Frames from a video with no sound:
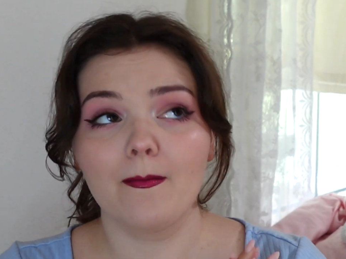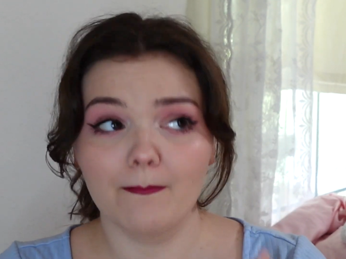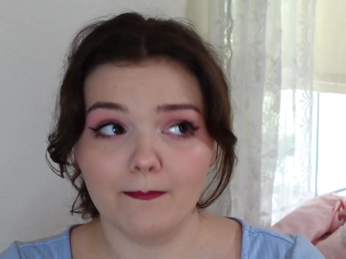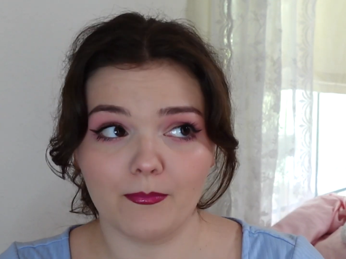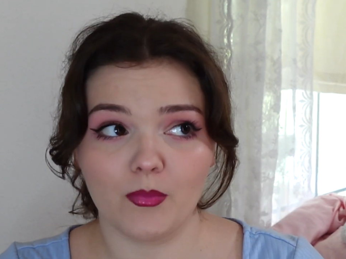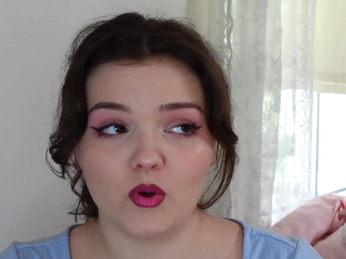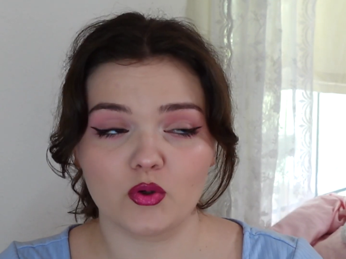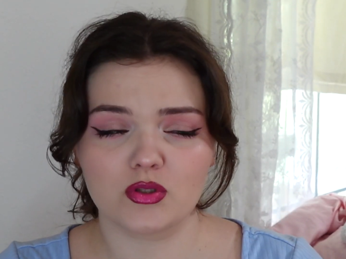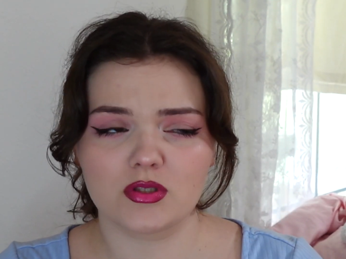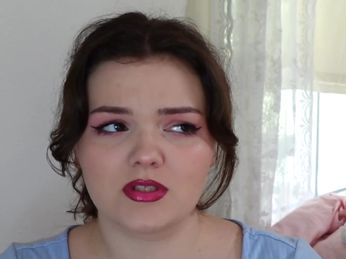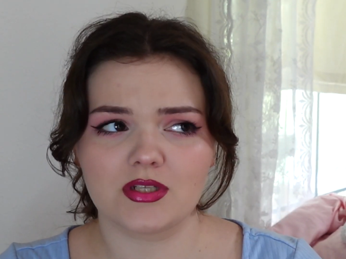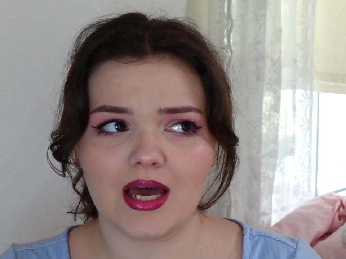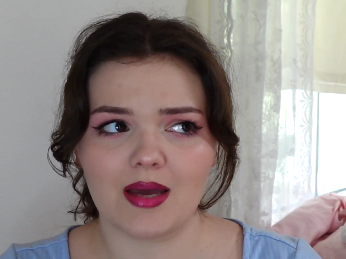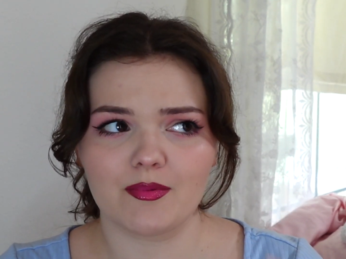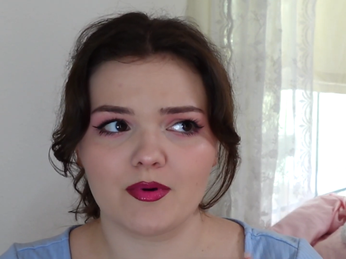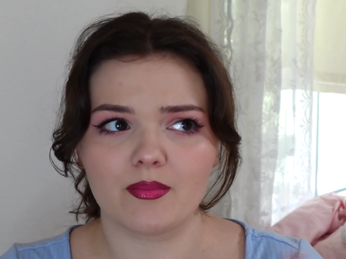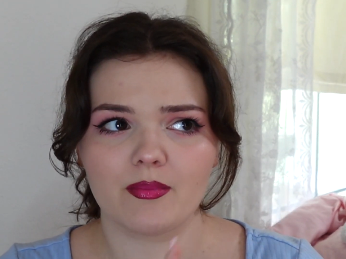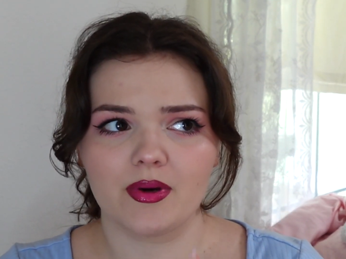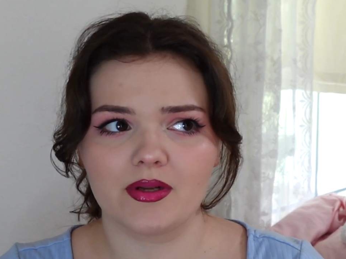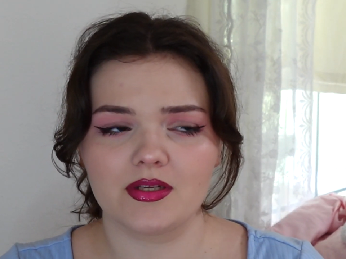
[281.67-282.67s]
most of the
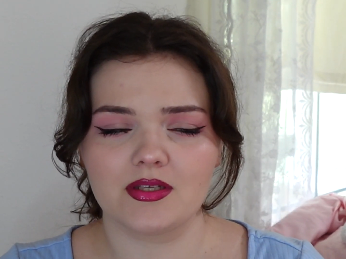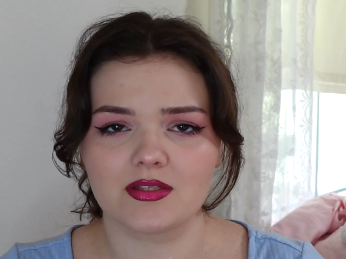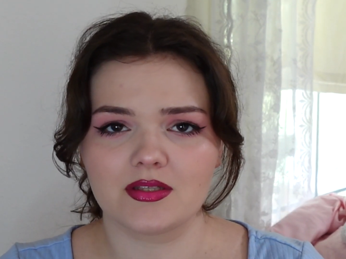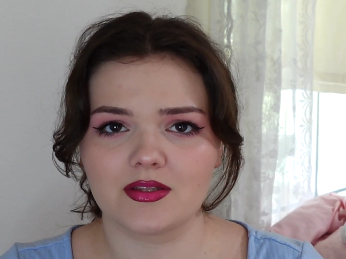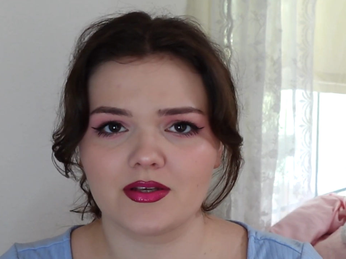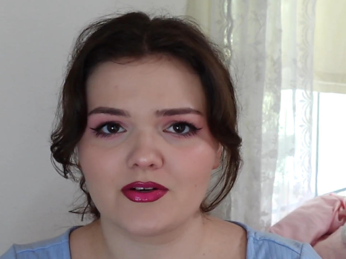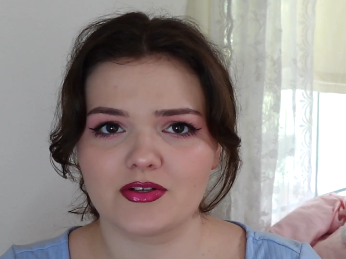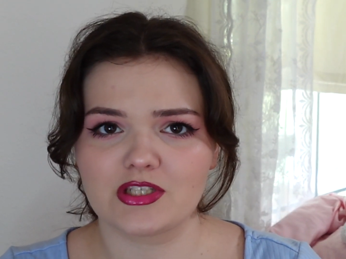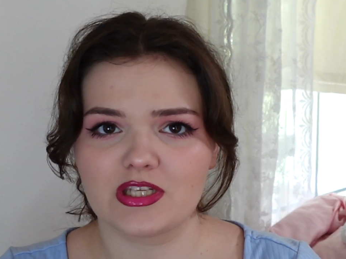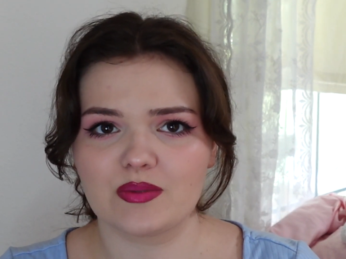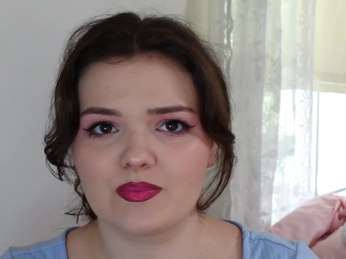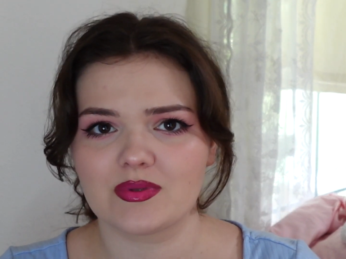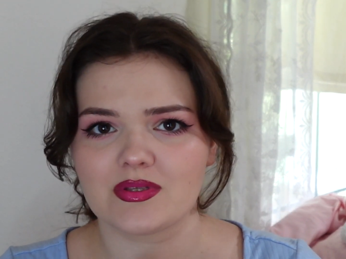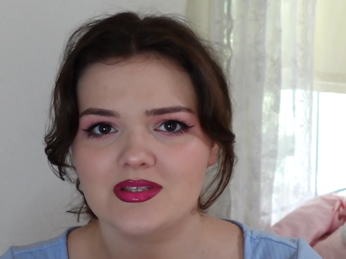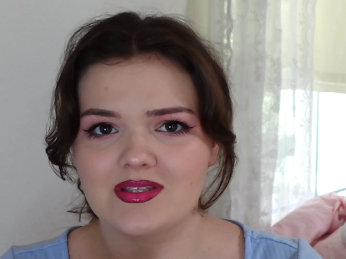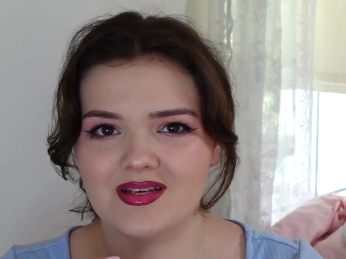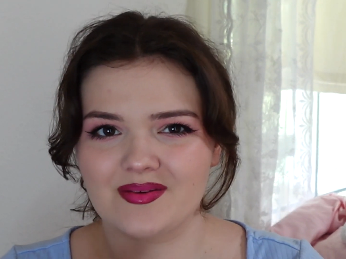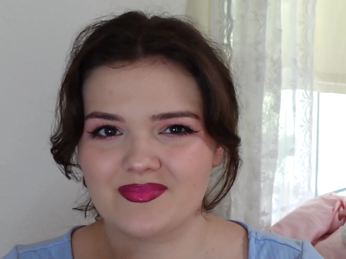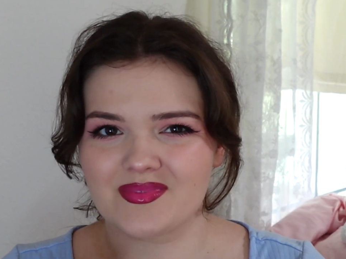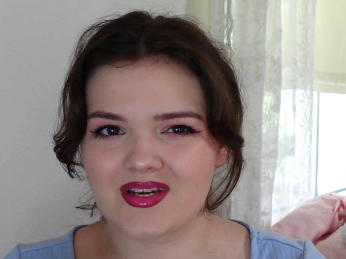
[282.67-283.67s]
time on Mondays and Thursdays, but
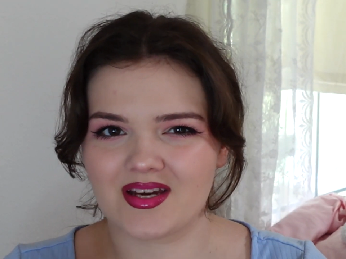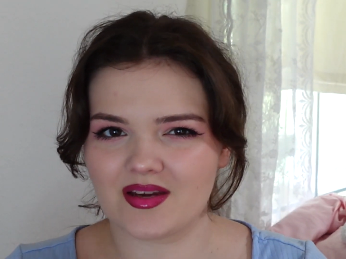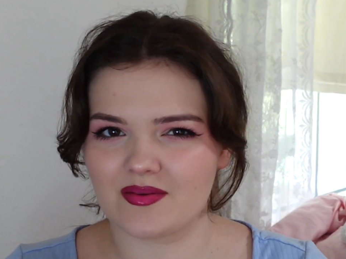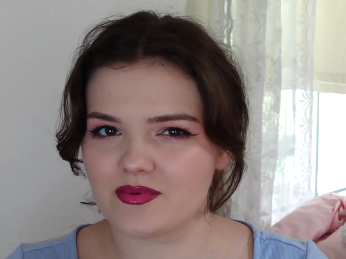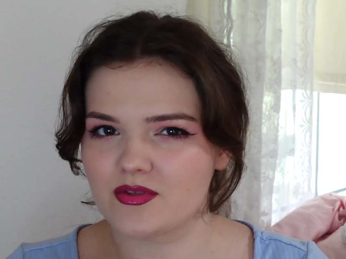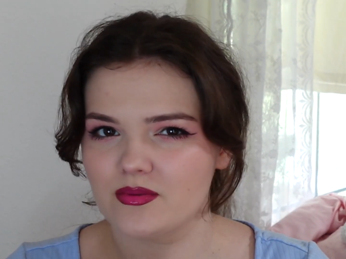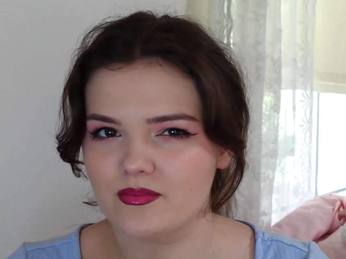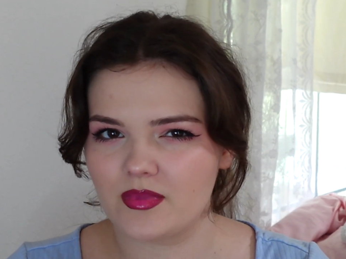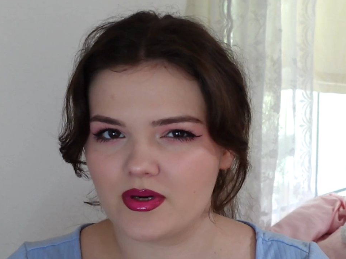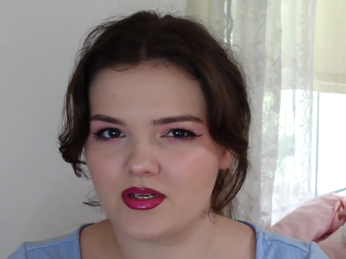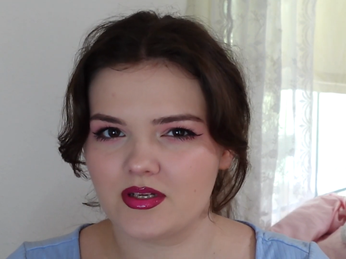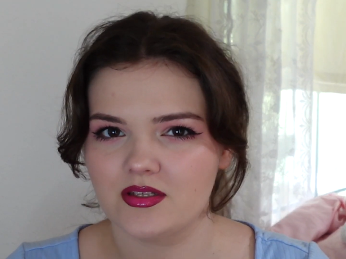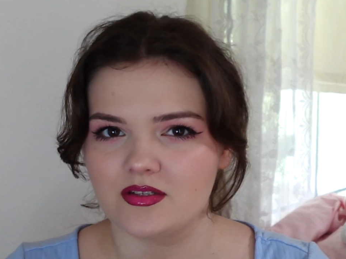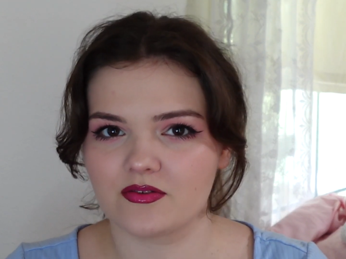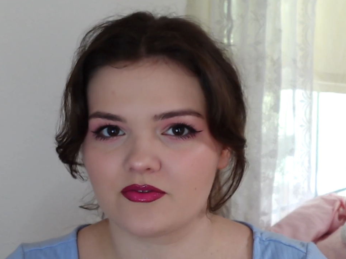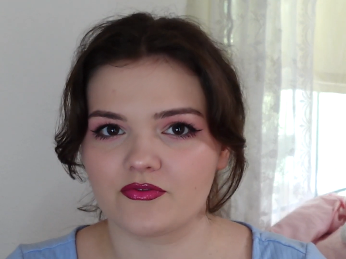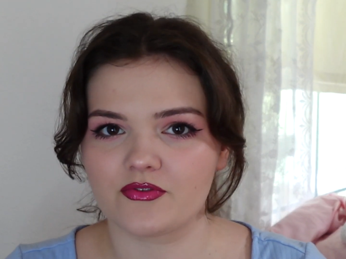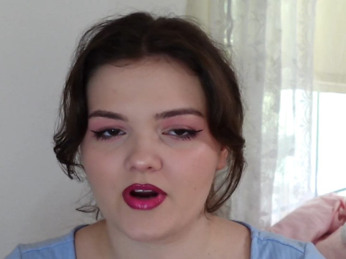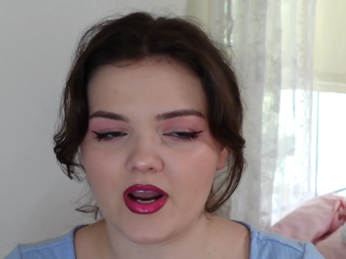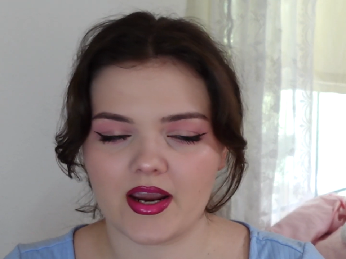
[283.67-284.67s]
sometimes on Mondays
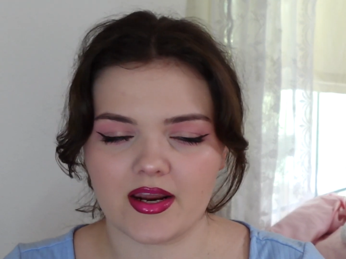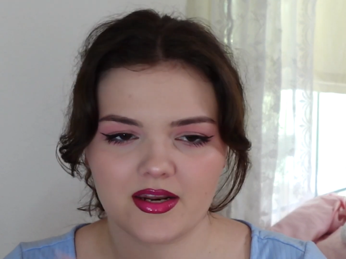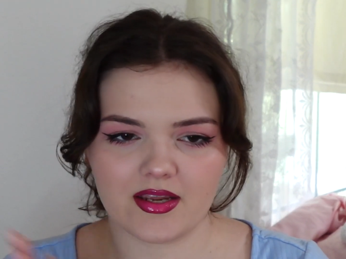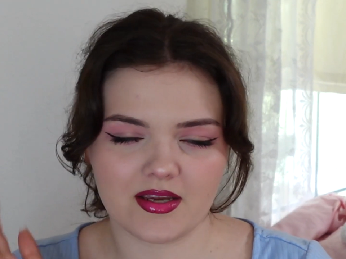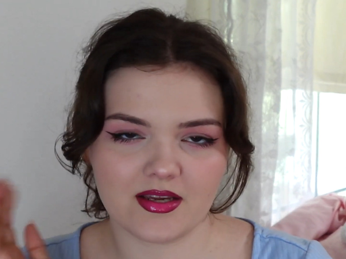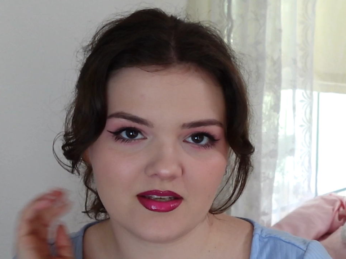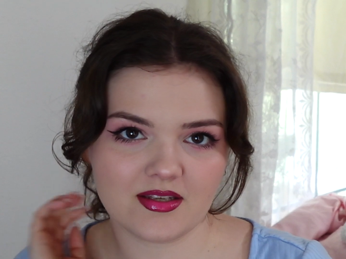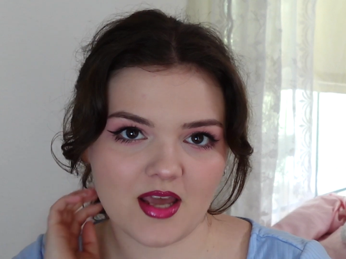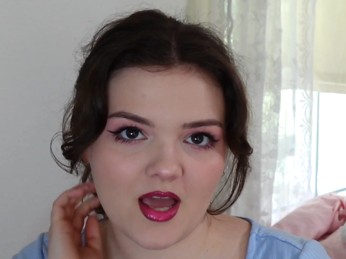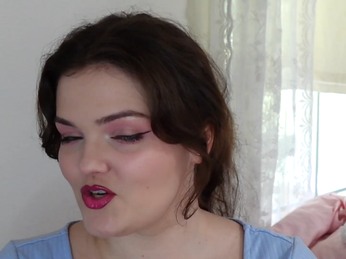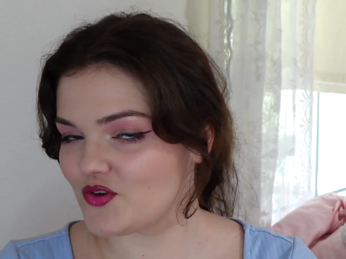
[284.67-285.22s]
and Fridays.